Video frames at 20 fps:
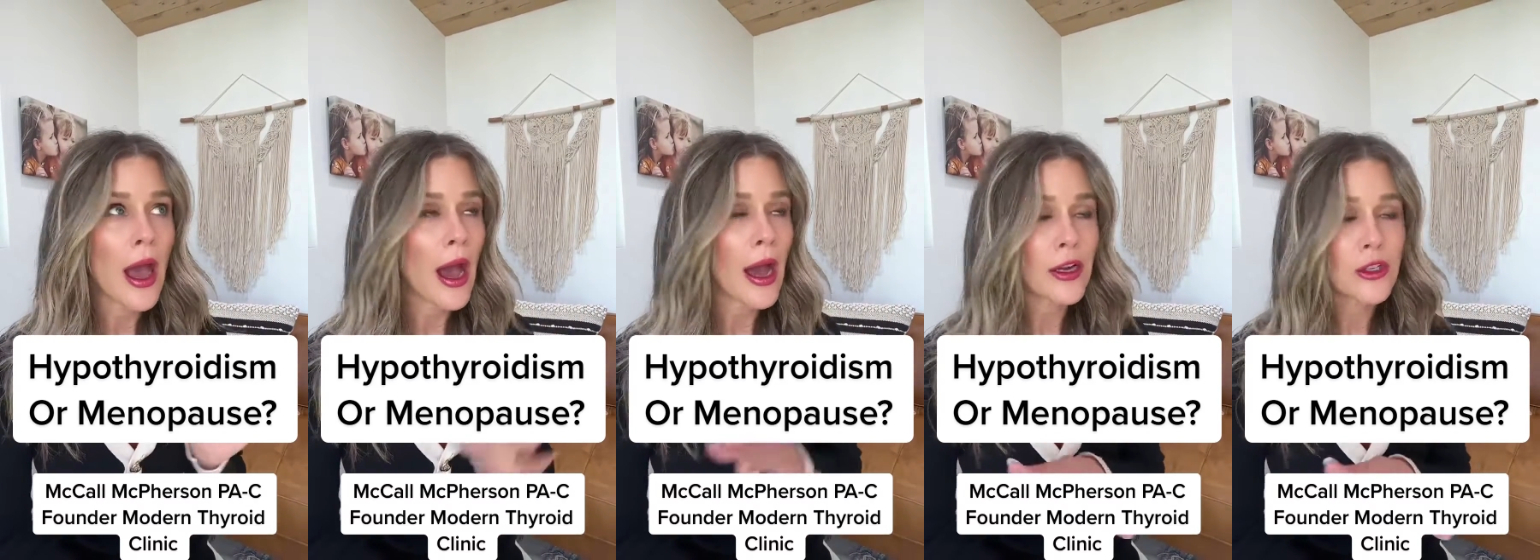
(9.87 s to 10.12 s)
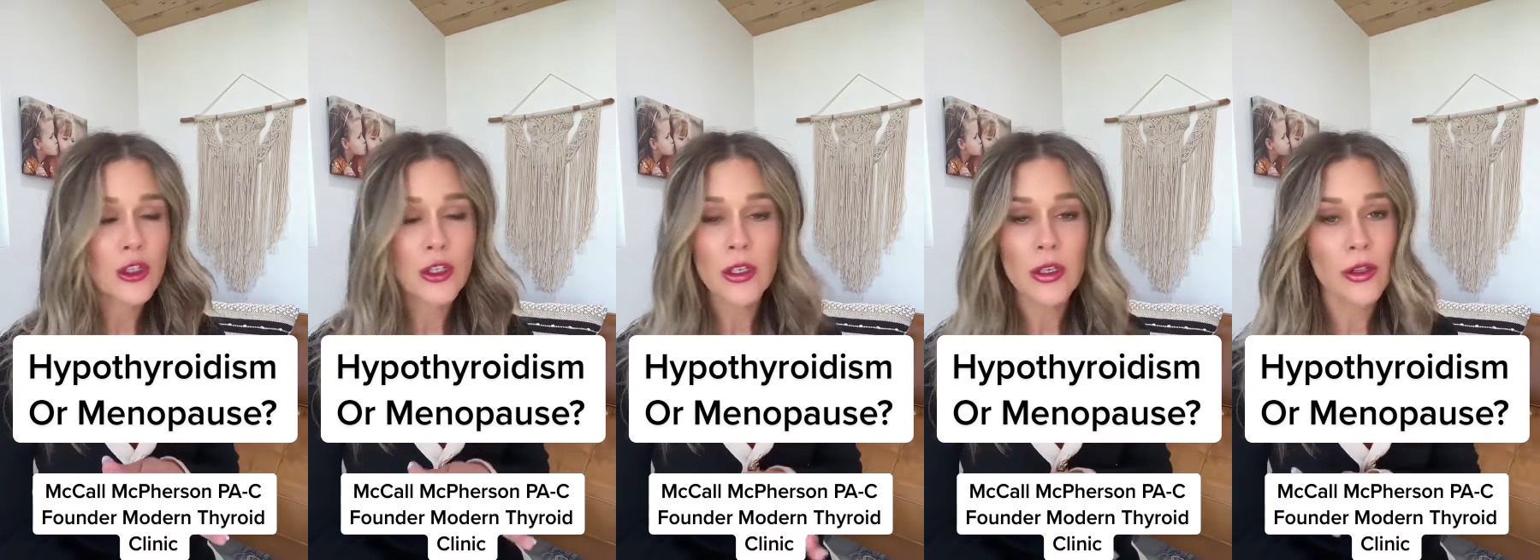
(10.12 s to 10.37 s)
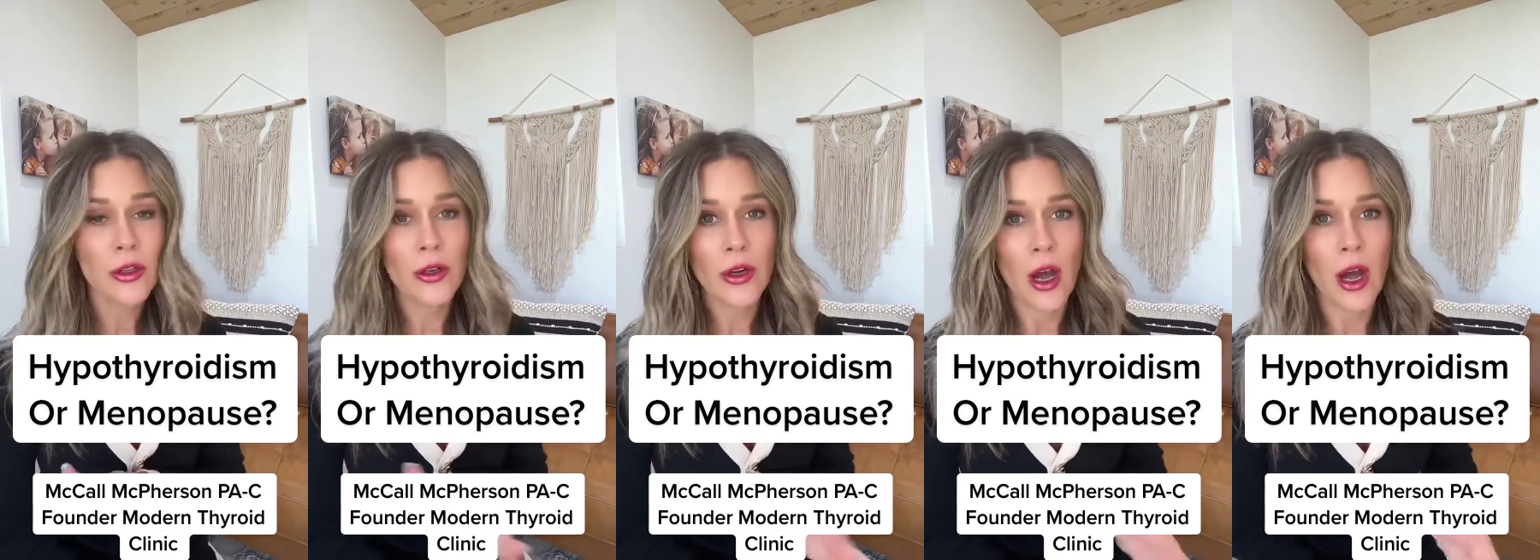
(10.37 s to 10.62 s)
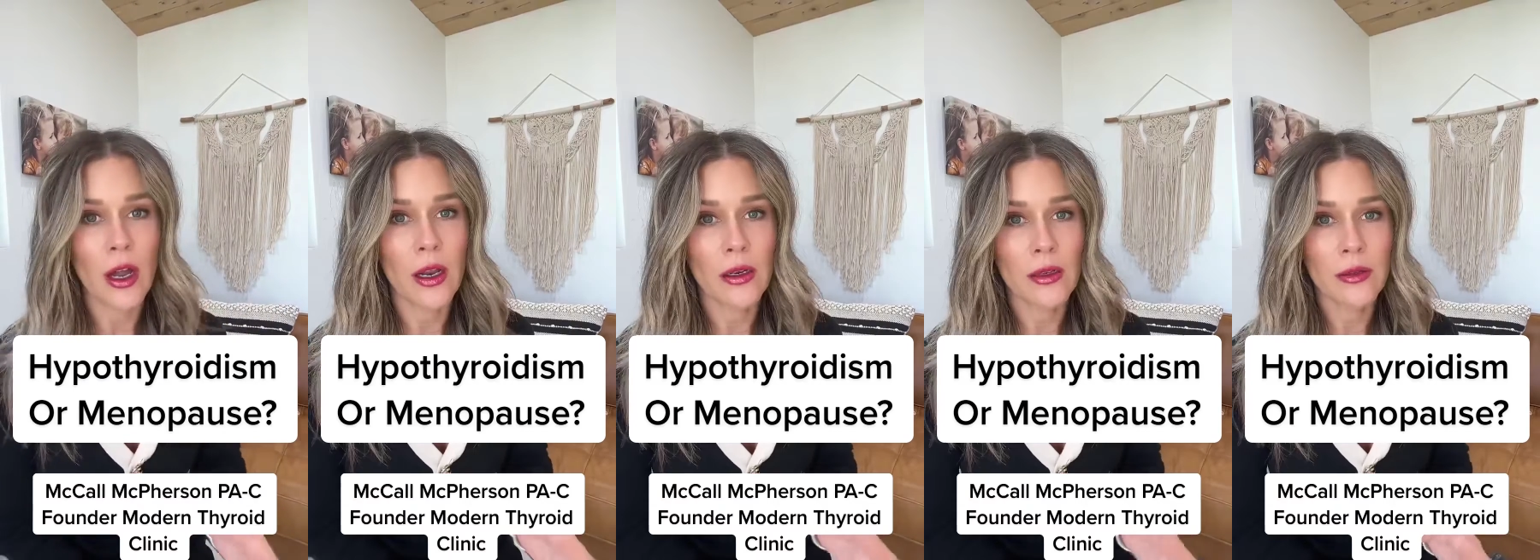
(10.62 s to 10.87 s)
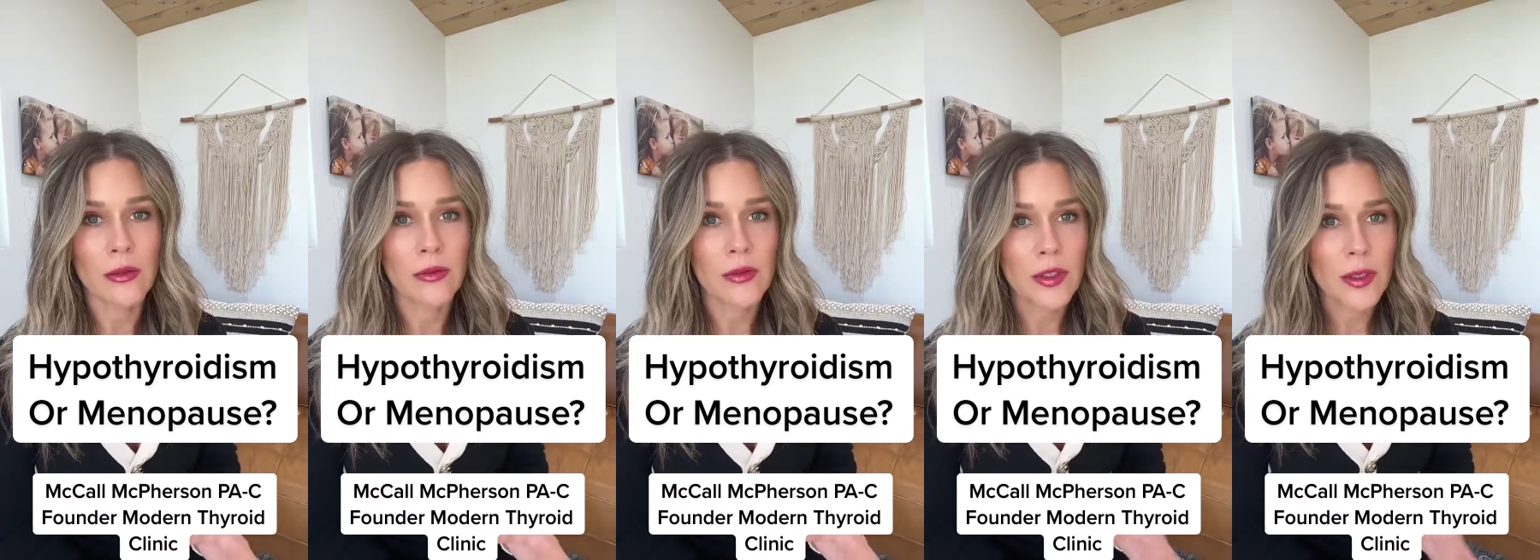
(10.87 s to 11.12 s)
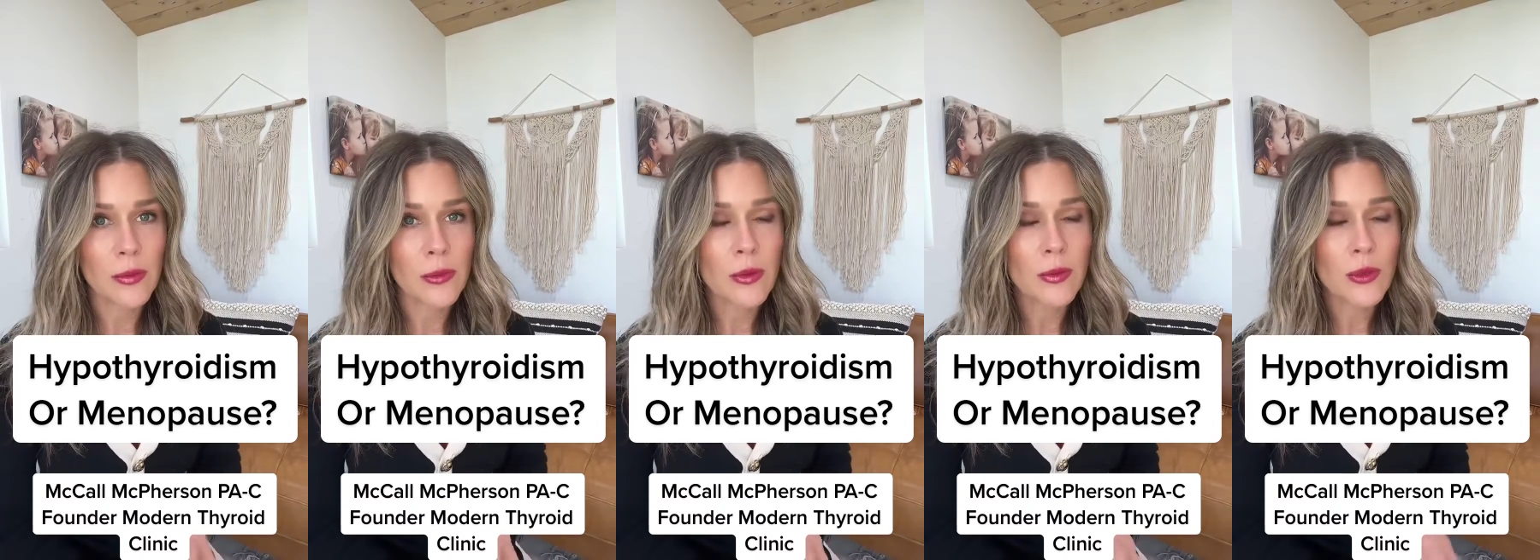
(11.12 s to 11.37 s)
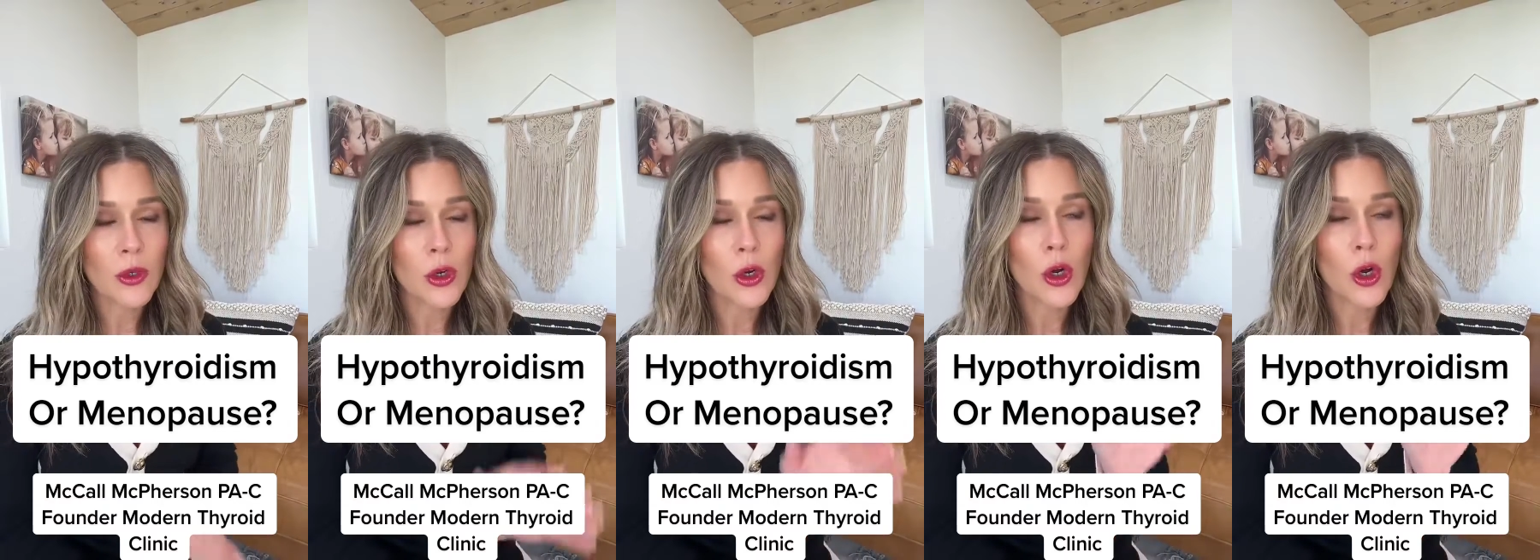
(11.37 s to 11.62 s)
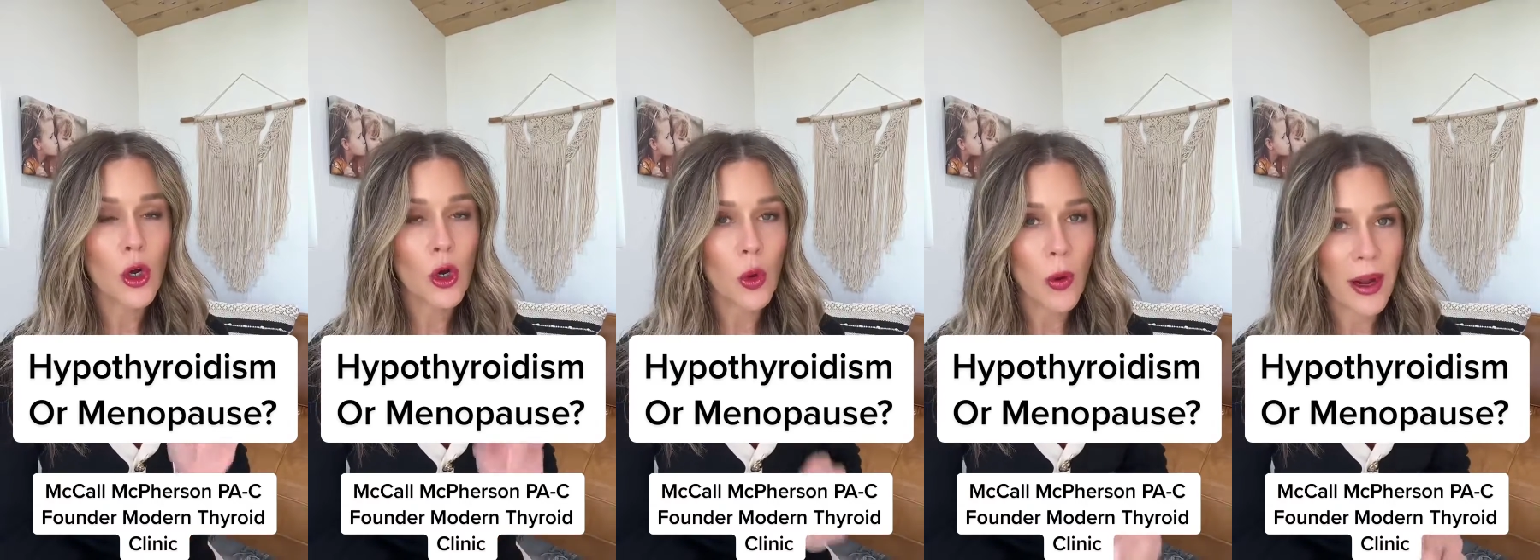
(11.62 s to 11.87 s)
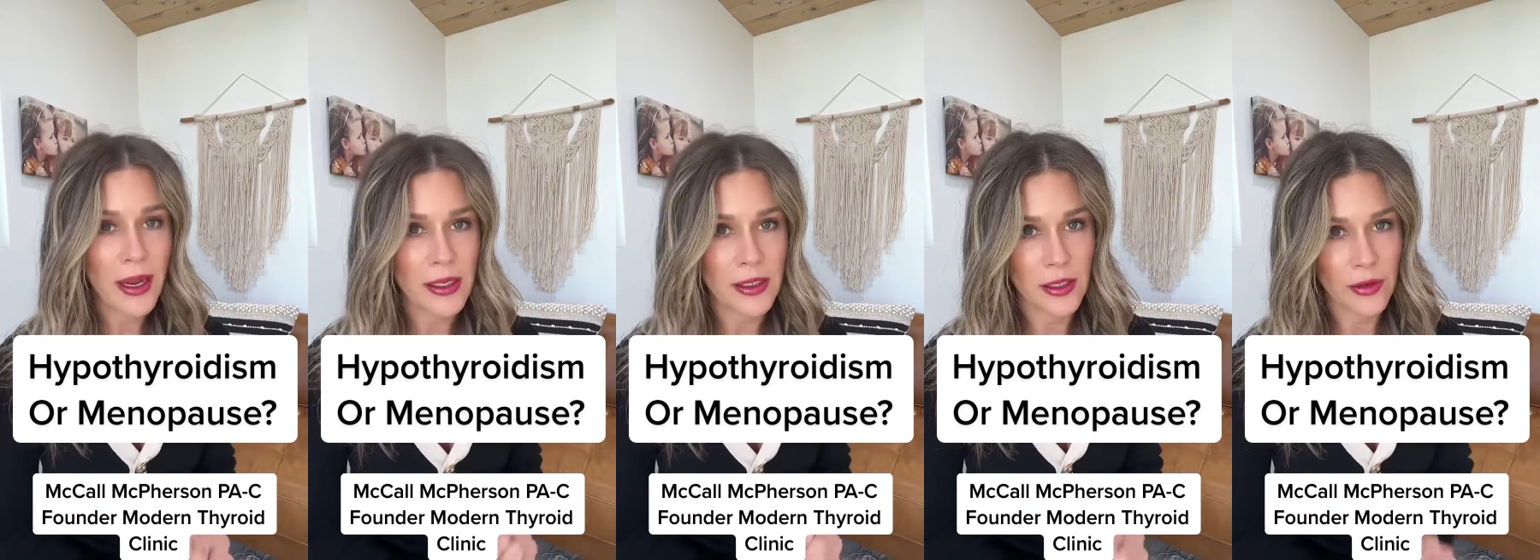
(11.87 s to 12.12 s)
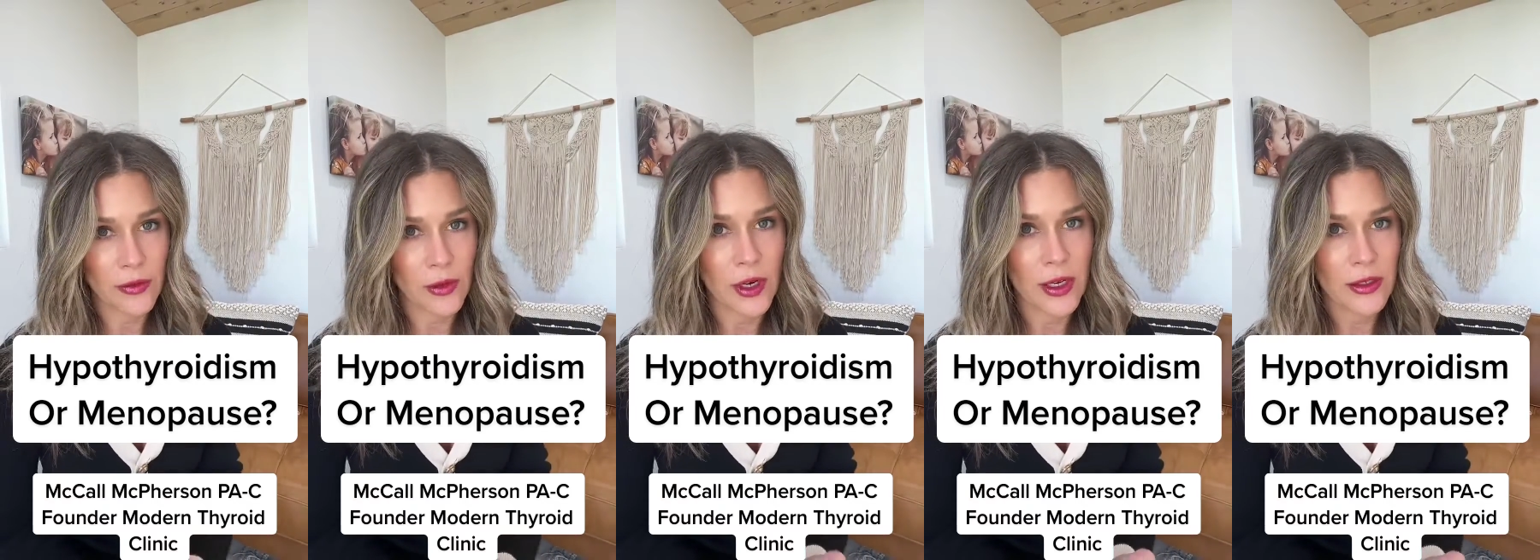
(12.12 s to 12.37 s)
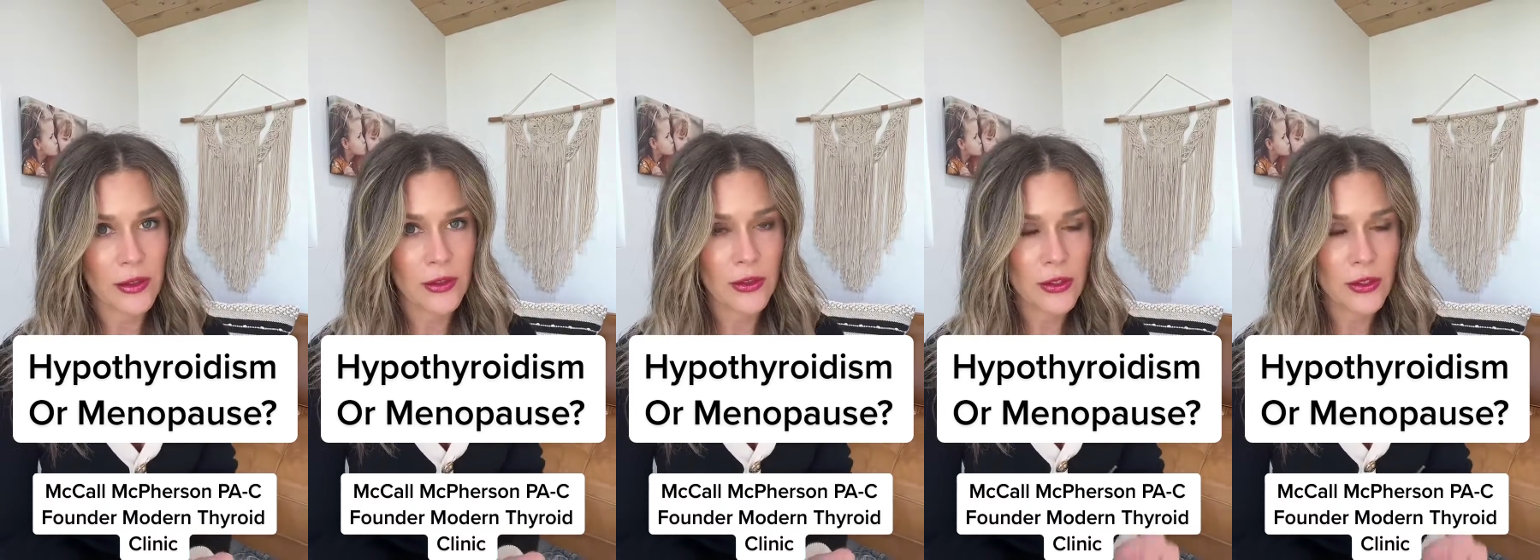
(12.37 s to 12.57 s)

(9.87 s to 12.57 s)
Actually, they're not. Symptoms are quite different.